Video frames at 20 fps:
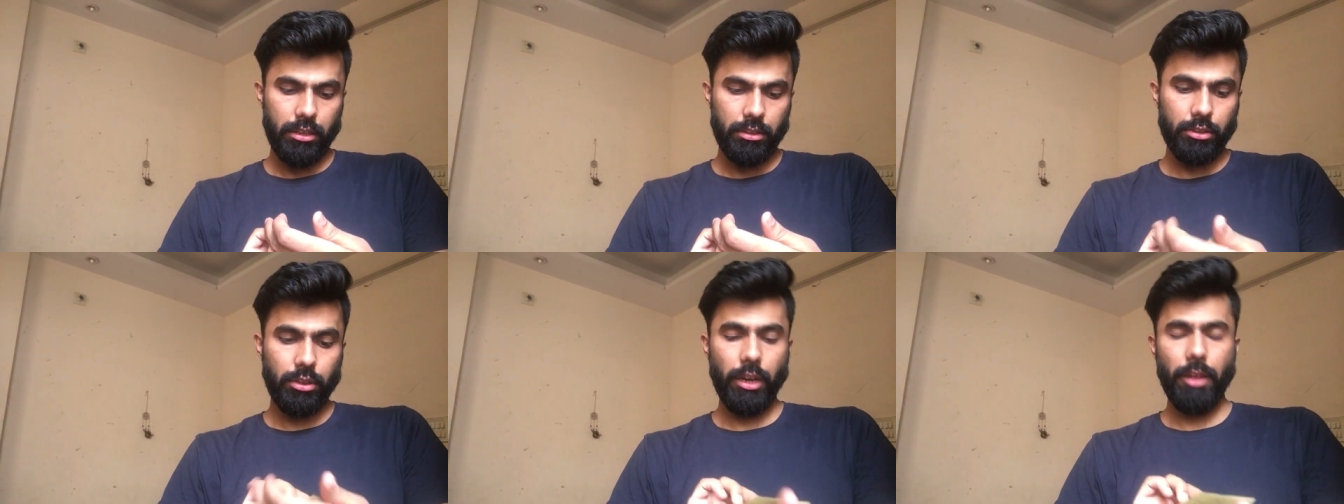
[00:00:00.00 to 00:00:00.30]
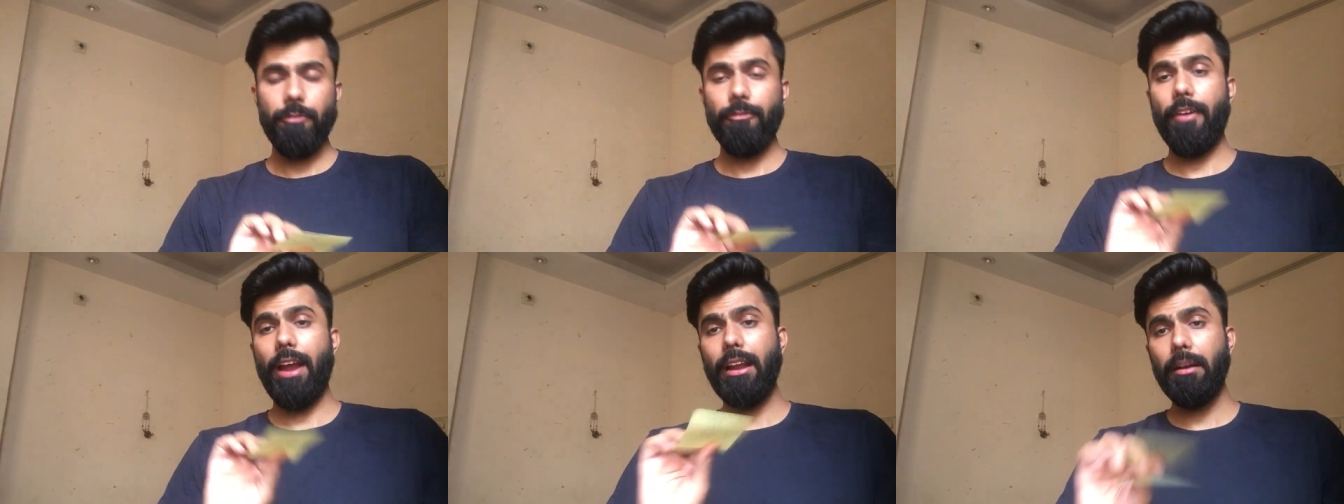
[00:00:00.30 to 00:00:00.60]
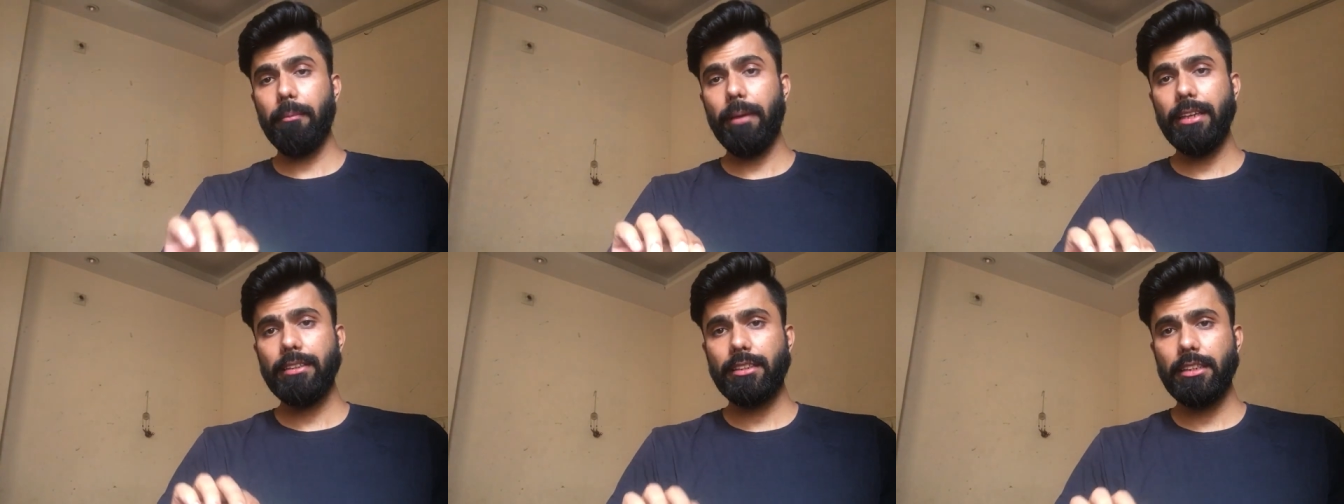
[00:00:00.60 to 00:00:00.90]
Sorry,
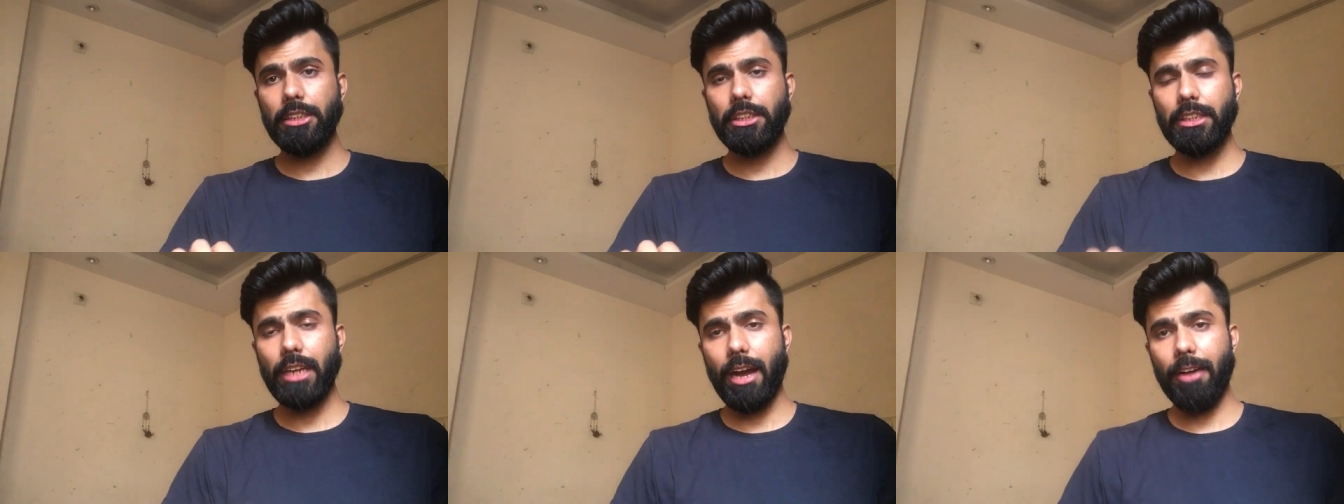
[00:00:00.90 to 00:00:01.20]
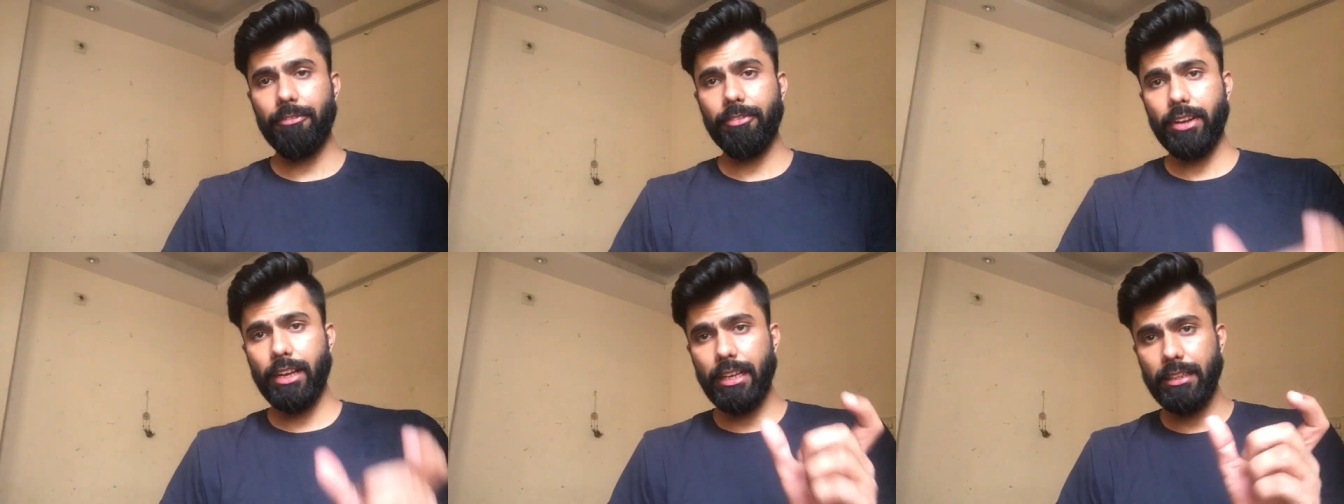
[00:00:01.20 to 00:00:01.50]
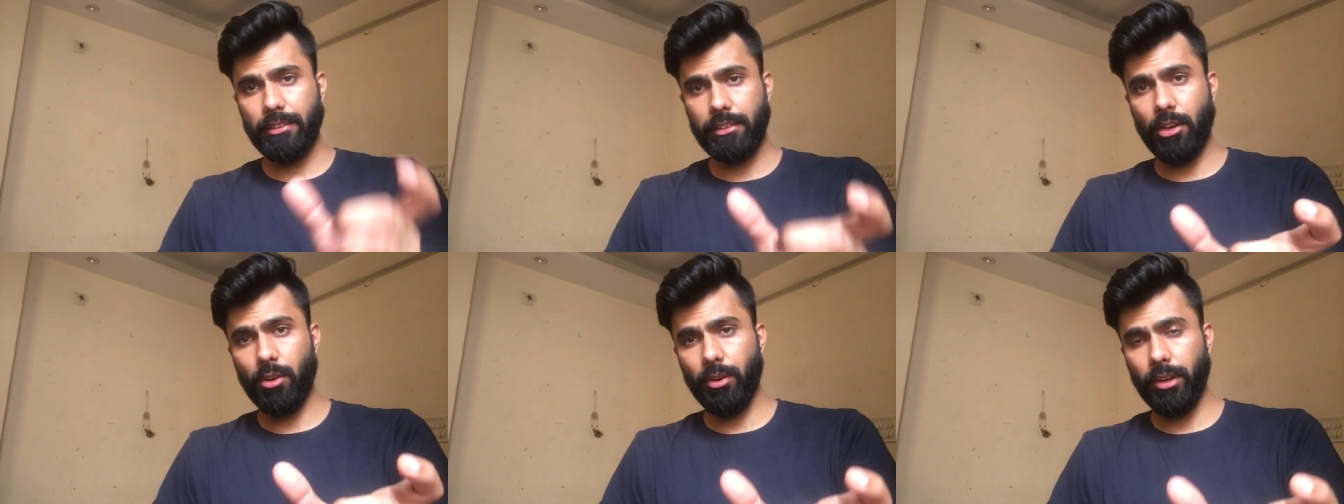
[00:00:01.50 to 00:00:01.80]
Weltmeisterschaft
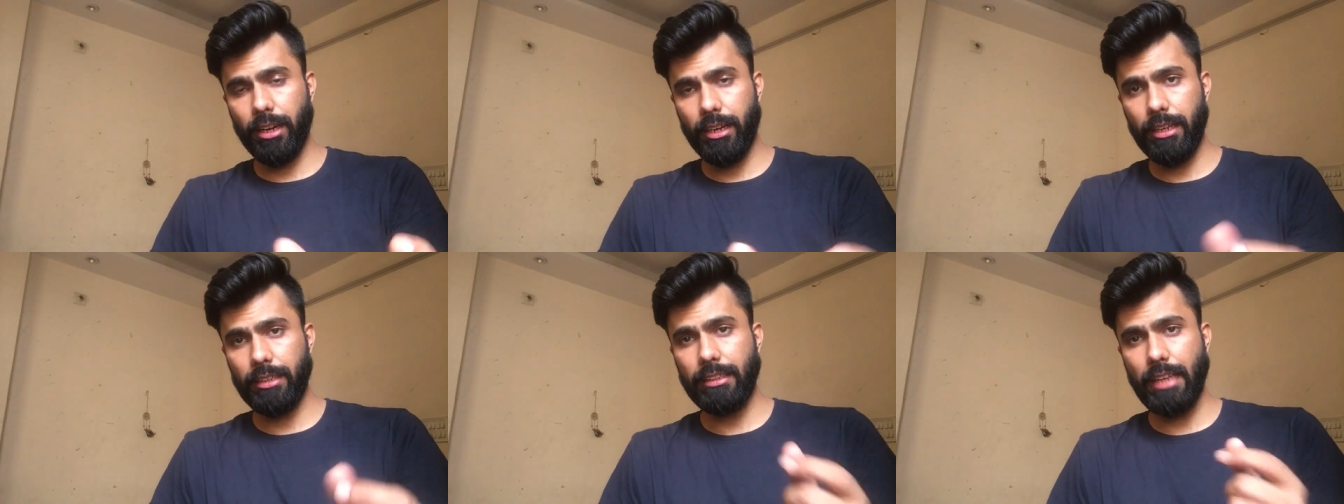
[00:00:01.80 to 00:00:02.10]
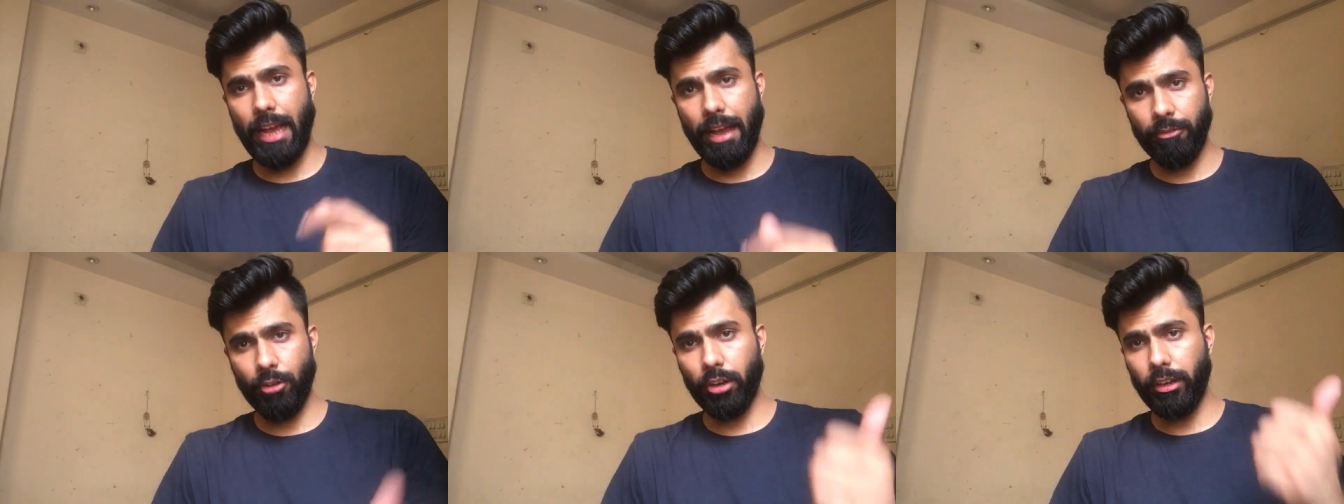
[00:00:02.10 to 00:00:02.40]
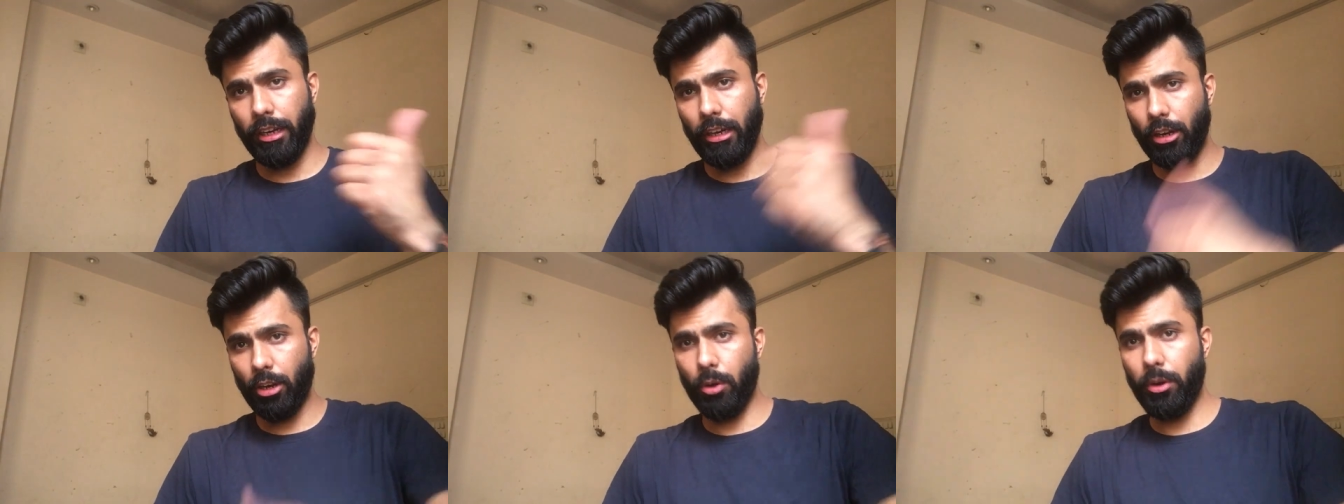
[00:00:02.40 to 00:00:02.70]
is denoted as, I have
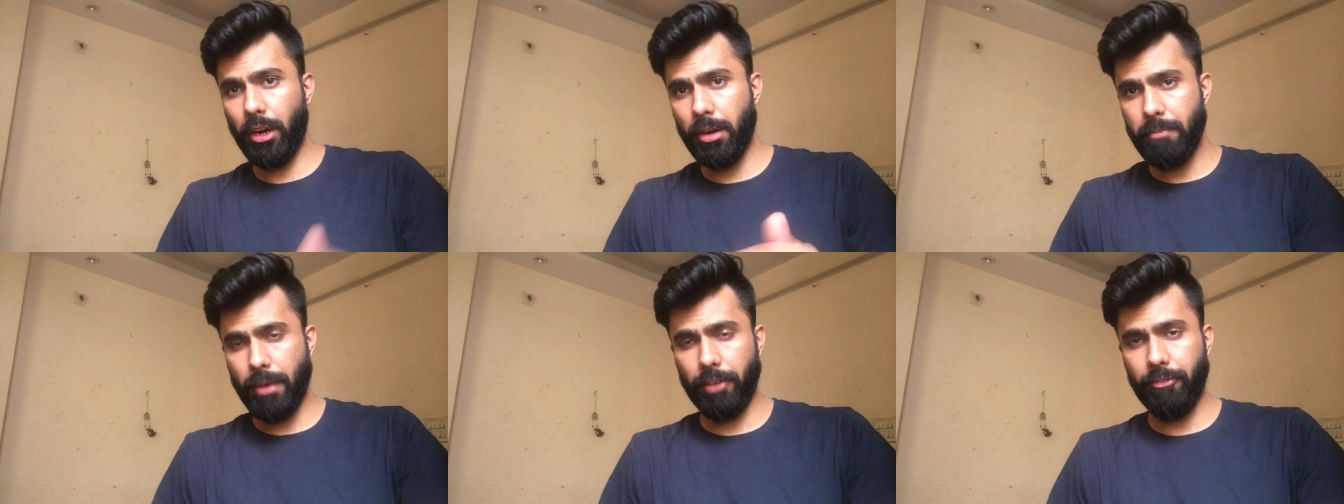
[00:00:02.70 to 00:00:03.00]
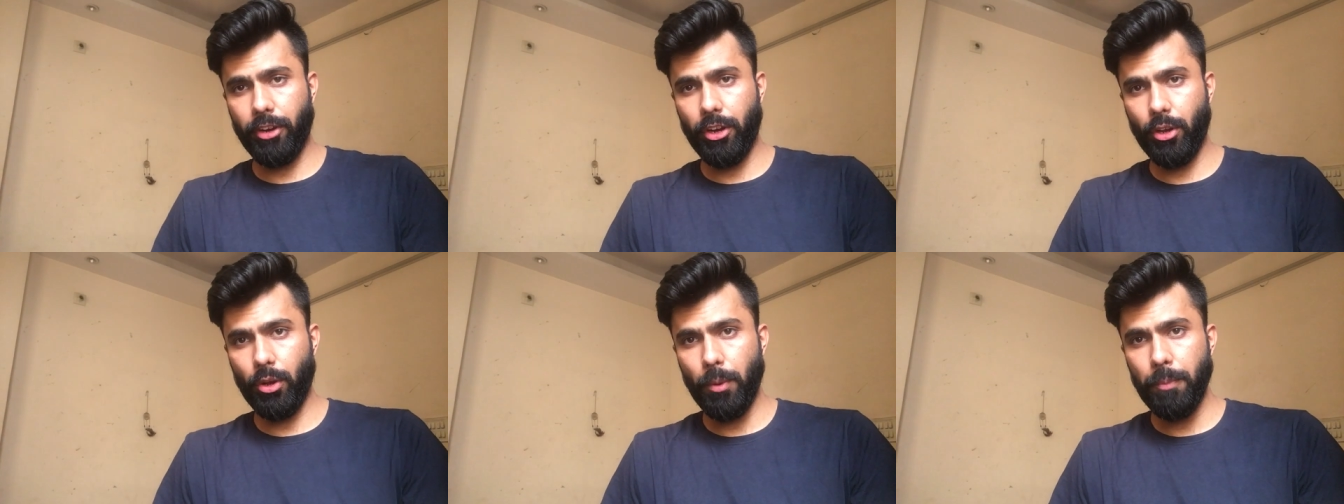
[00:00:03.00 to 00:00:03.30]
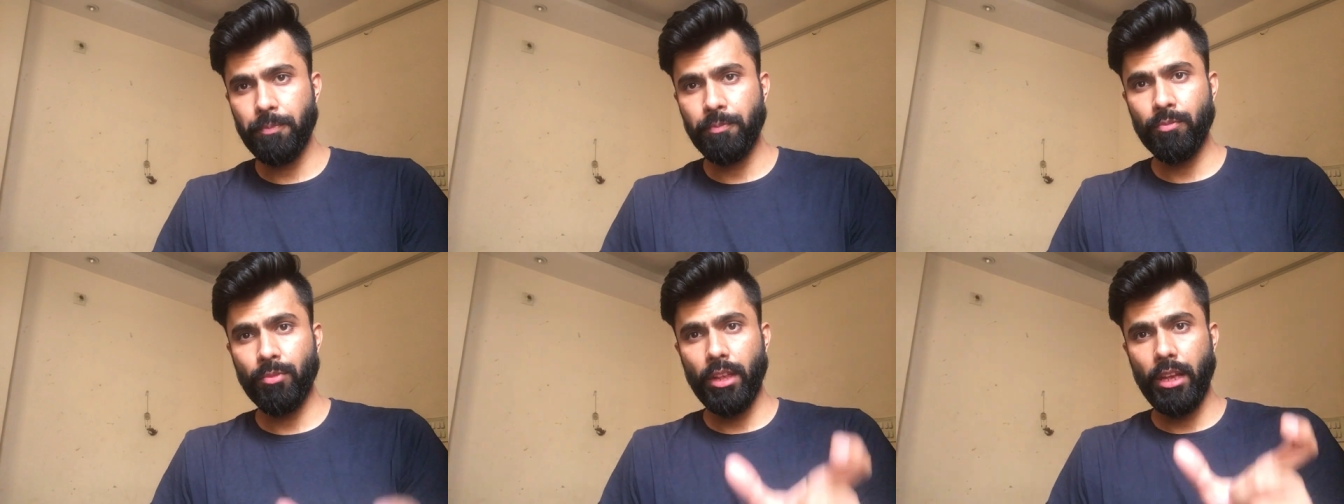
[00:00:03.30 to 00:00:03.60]
not included in my video.